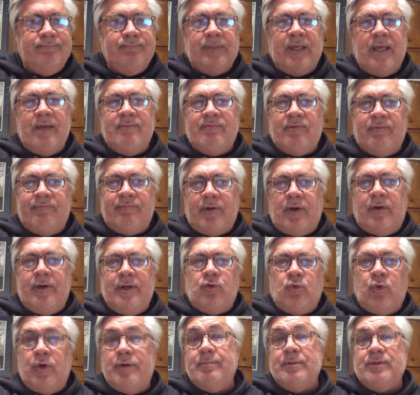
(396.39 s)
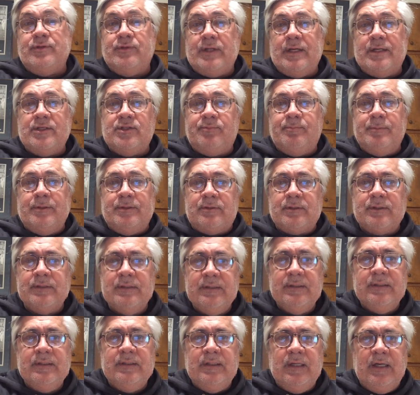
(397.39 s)
gave a very grim assessment
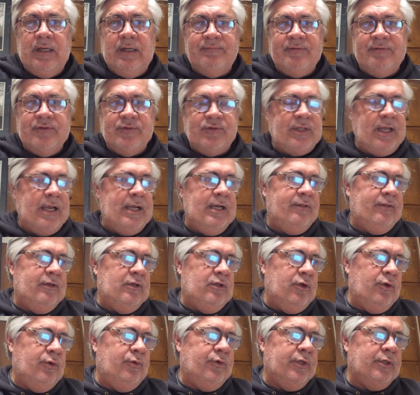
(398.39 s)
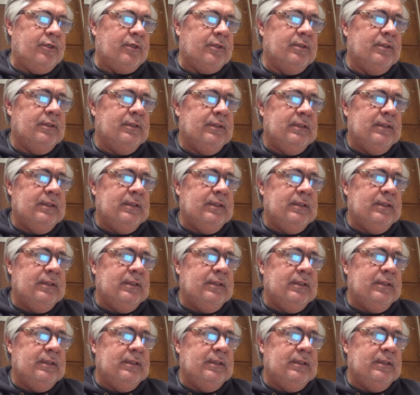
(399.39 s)
of the State of the Union.